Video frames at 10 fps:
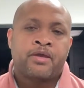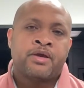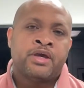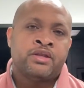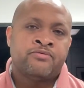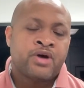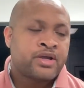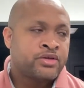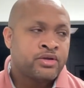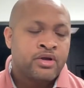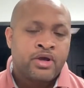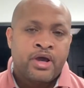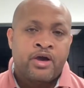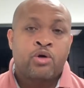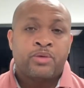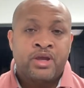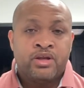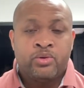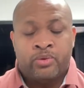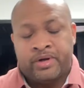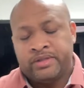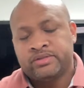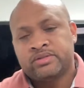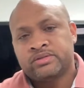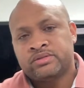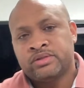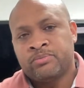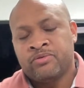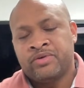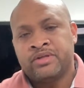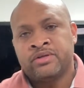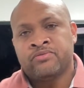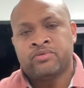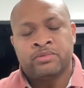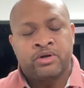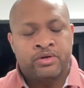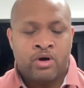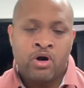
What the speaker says: And if I can help anyone to prevent them from learning the